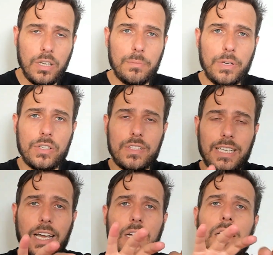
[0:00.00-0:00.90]
Because
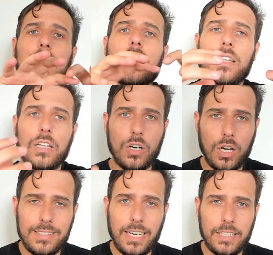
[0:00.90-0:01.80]
again, the
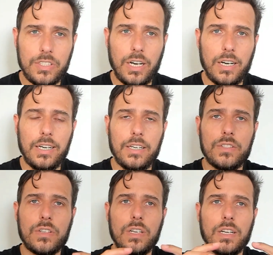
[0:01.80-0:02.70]
context here
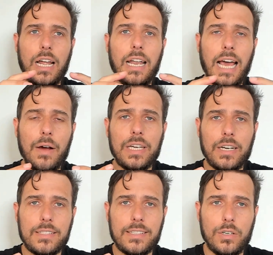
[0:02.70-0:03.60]
is allowing
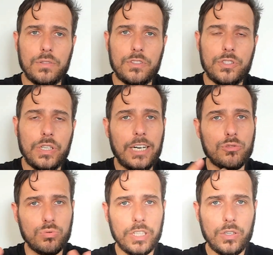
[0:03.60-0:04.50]
ourselves to get
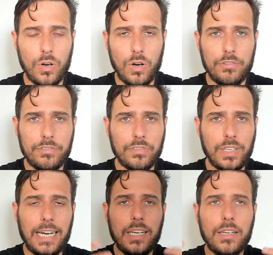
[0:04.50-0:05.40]
rid of
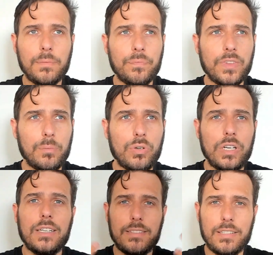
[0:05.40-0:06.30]
any
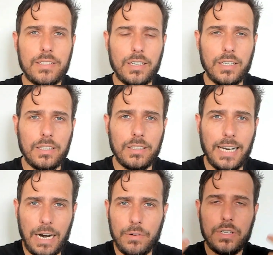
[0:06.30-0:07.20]
pre-existing
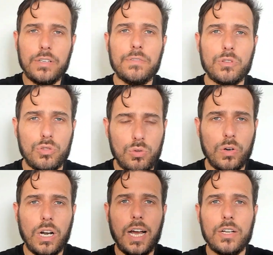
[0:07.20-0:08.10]
narratives or
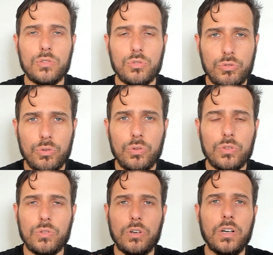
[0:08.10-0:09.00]
storylines or
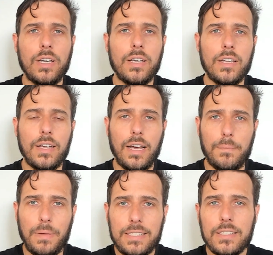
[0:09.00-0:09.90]
truths or
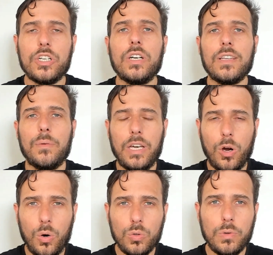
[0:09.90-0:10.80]
messaging that we
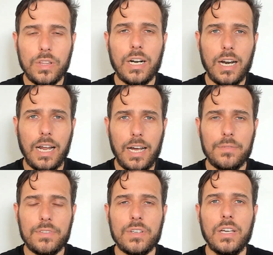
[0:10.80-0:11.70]
hold within our
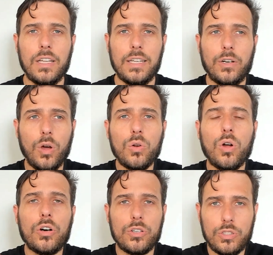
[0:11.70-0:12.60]
lives that no
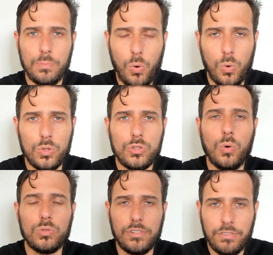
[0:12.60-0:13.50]
longer support
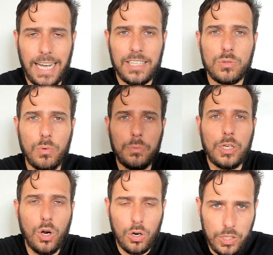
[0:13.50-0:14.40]
or reflect where we
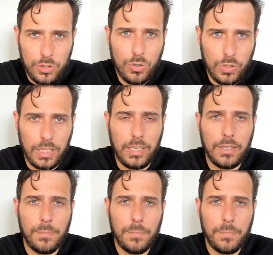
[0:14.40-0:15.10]
are internally.